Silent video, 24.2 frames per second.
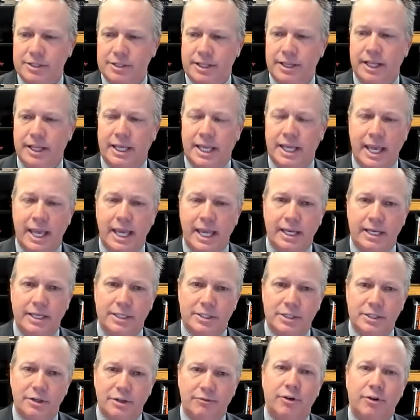in the
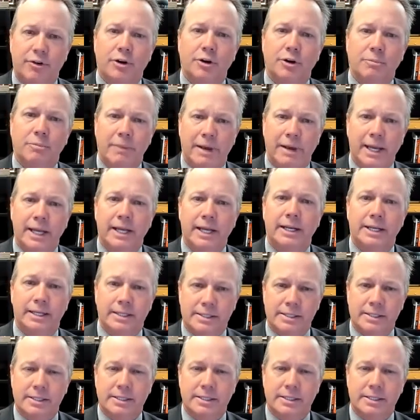case, deferred
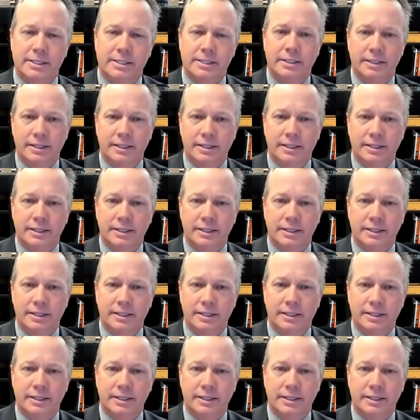maintenance.